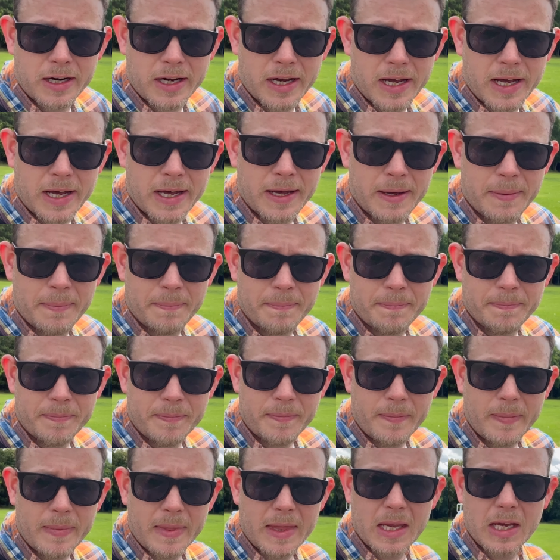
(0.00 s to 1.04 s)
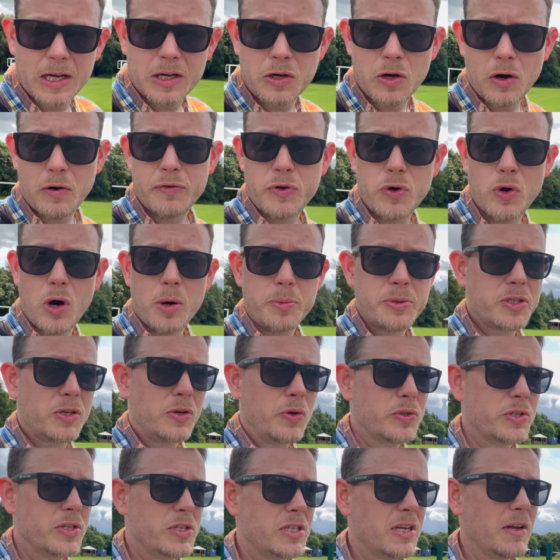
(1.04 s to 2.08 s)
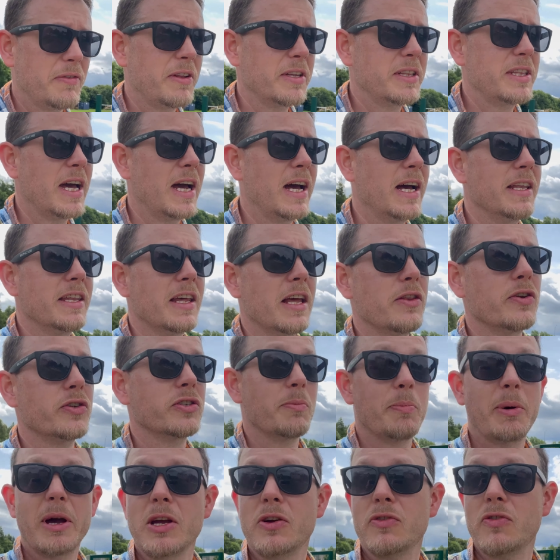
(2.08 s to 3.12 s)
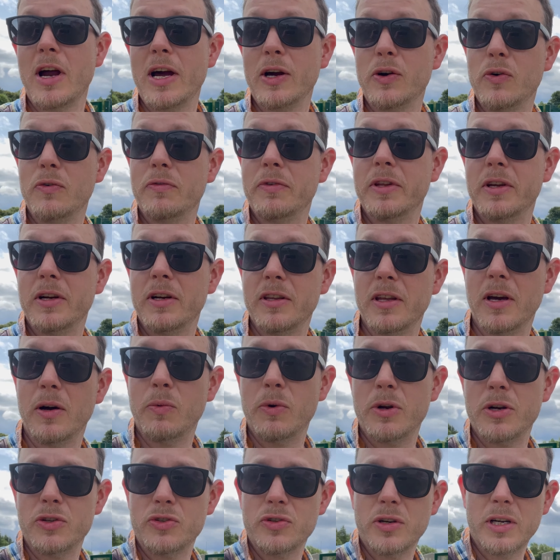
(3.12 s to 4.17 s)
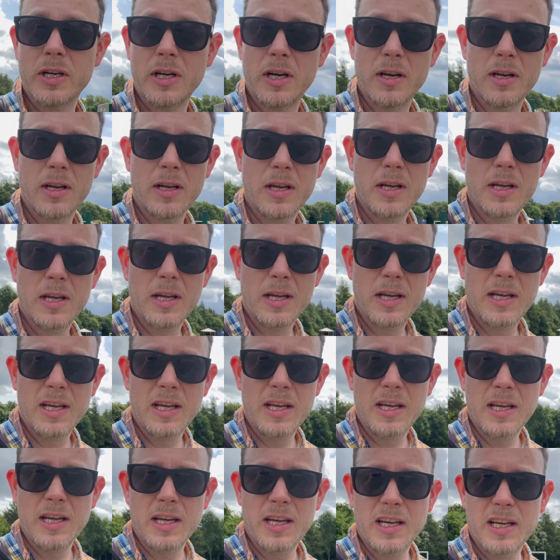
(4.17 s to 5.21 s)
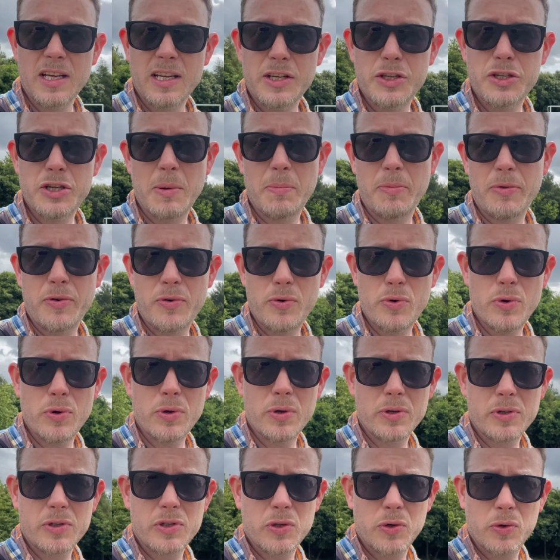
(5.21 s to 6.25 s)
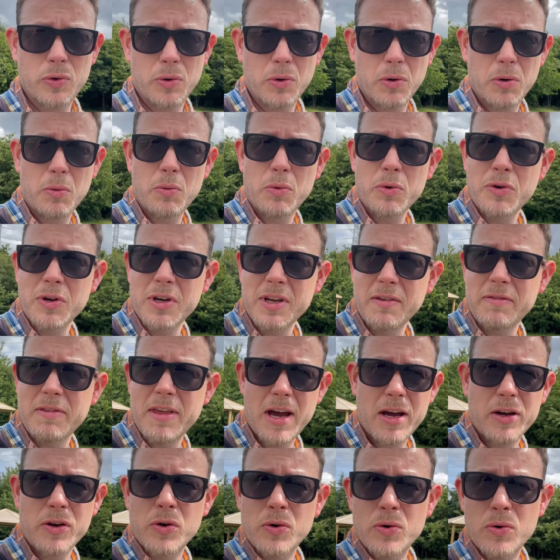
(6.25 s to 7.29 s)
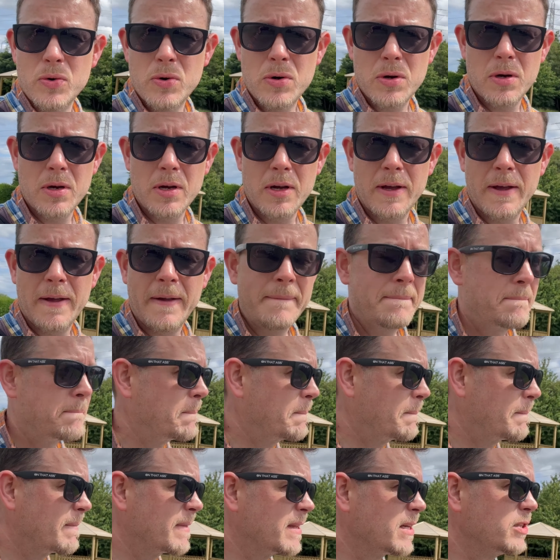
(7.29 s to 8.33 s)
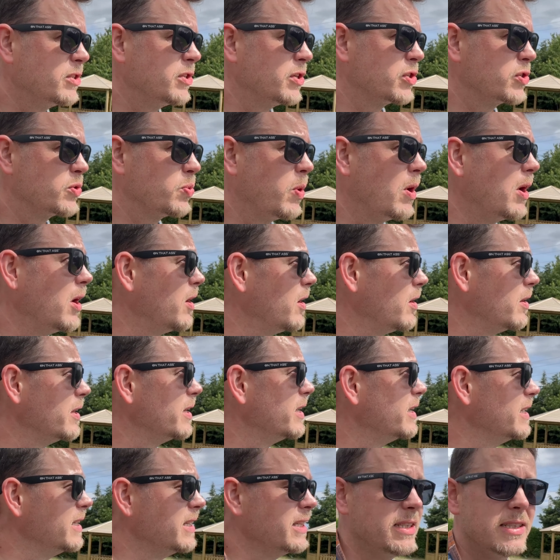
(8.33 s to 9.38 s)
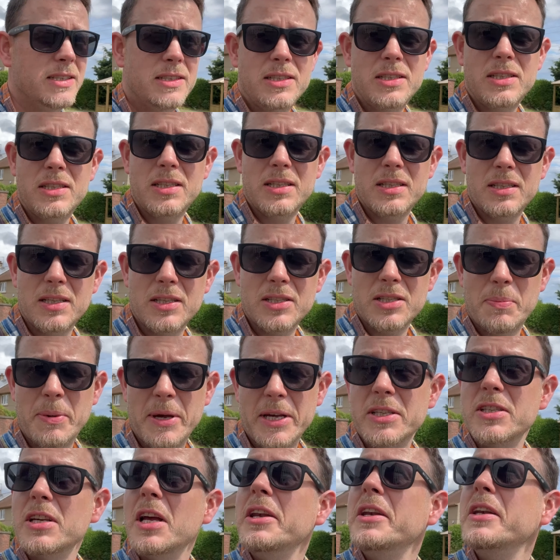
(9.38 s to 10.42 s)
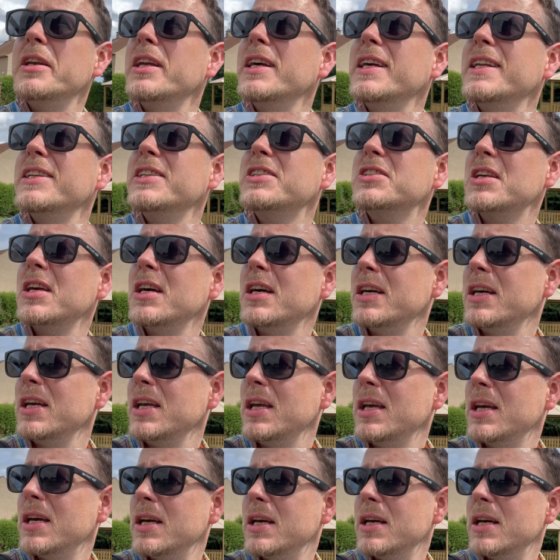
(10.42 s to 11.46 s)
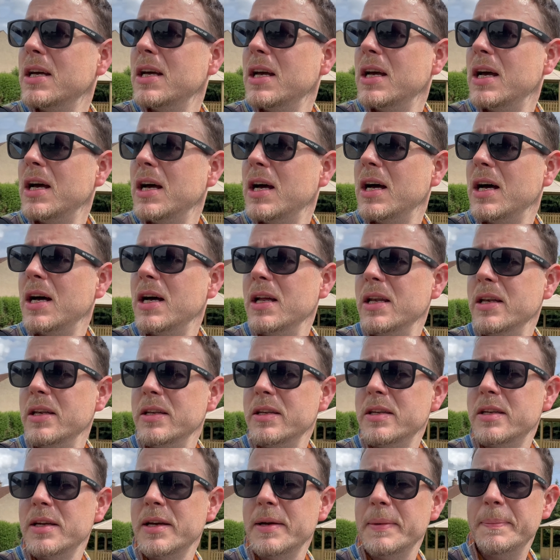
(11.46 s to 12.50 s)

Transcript: You've got a few obstacles and stuff like that, and then there's a bike rack over there that I want to try and zip through, so we're going to give that a go just while there's a bit of sun in the sky, and